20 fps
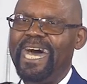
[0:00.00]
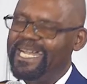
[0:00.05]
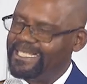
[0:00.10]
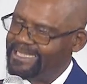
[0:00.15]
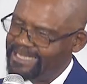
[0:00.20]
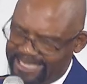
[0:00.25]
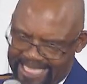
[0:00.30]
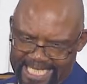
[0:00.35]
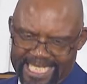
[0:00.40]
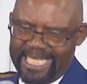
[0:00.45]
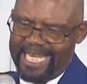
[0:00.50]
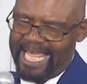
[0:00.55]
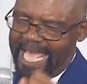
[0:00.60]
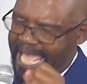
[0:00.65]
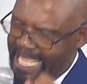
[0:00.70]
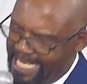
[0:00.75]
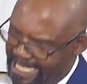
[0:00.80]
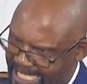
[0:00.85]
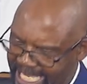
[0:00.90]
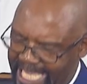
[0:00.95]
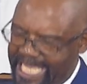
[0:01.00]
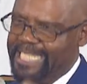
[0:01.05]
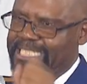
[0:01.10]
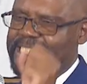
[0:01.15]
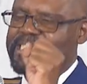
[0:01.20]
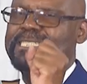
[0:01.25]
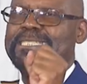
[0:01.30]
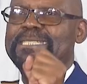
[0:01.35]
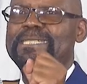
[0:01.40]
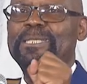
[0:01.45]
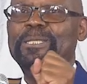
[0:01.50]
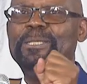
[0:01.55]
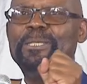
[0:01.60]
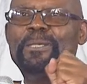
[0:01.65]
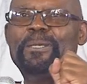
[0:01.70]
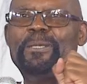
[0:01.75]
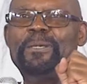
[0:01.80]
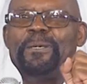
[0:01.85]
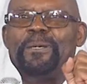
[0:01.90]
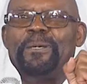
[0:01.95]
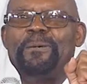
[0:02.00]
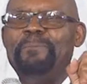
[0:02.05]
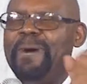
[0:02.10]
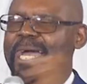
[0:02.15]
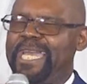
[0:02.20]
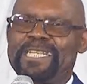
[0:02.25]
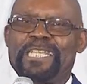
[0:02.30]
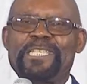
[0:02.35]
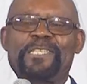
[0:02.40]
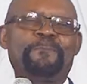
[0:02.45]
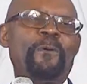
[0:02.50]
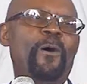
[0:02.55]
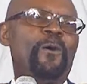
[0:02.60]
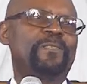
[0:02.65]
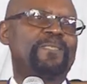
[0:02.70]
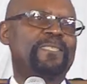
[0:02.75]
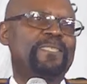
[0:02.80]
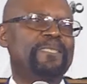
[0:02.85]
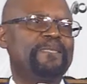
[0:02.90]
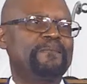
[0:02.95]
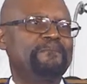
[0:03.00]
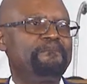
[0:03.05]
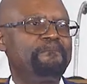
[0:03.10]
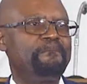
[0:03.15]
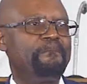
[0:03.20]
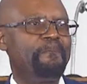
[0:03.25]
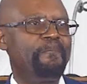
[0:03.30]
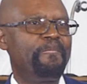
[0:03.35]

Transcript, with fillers: until I get my response.